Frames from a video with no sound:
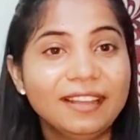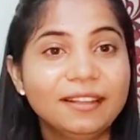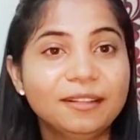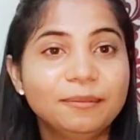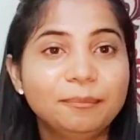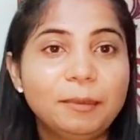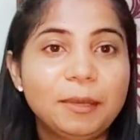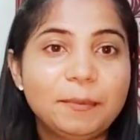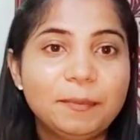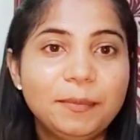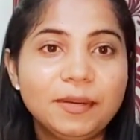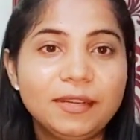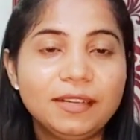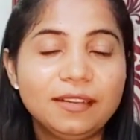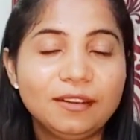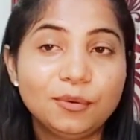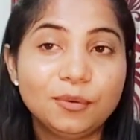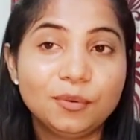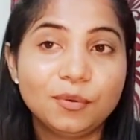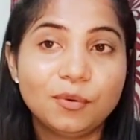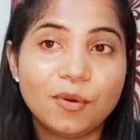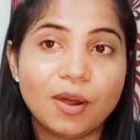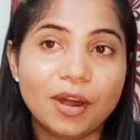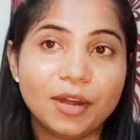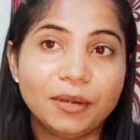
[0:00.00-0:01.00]
People
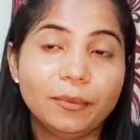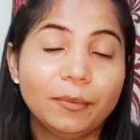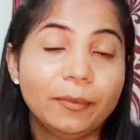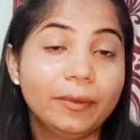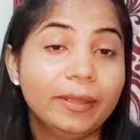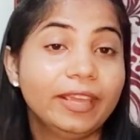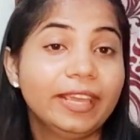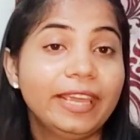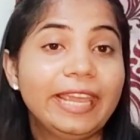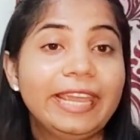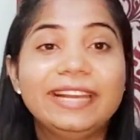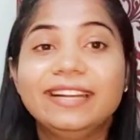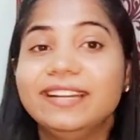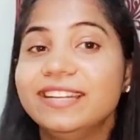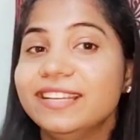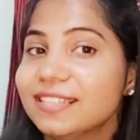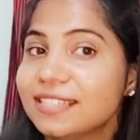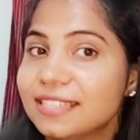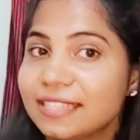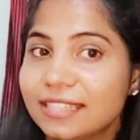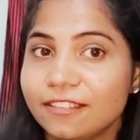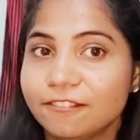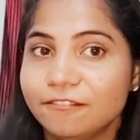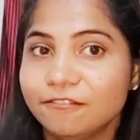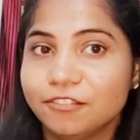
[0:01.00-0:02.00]
who are doing
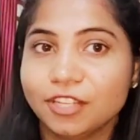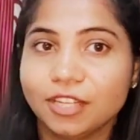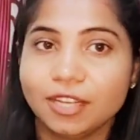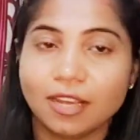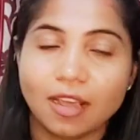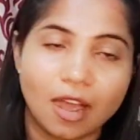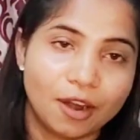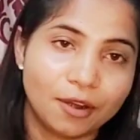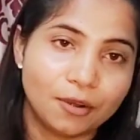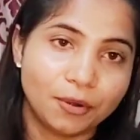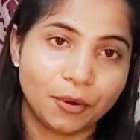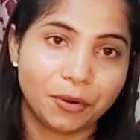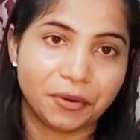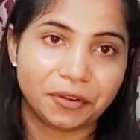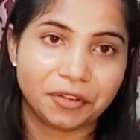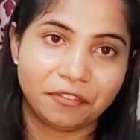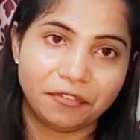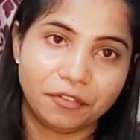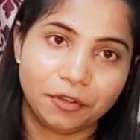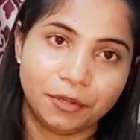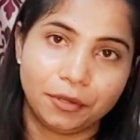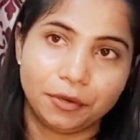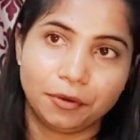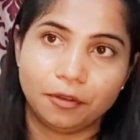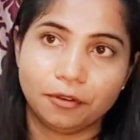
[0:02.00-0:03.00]
ADS safety are not
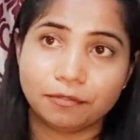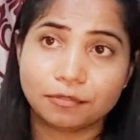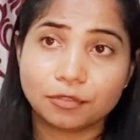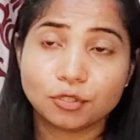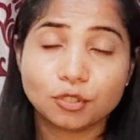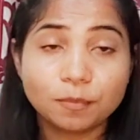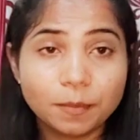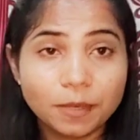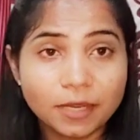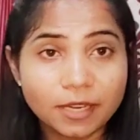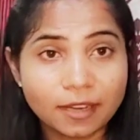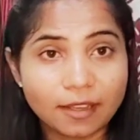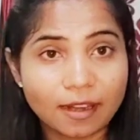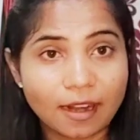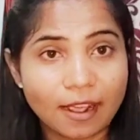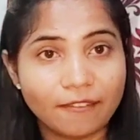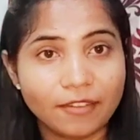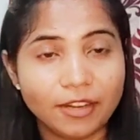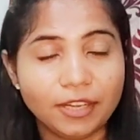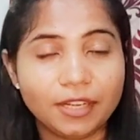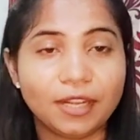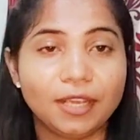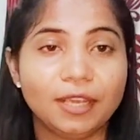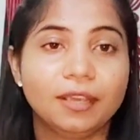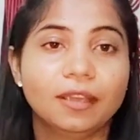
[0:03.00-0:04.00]
aware of
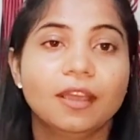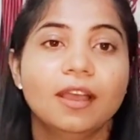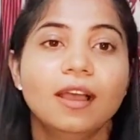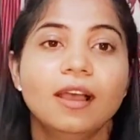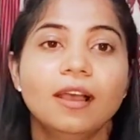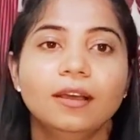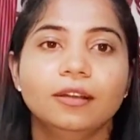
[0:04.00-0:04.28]
supergravity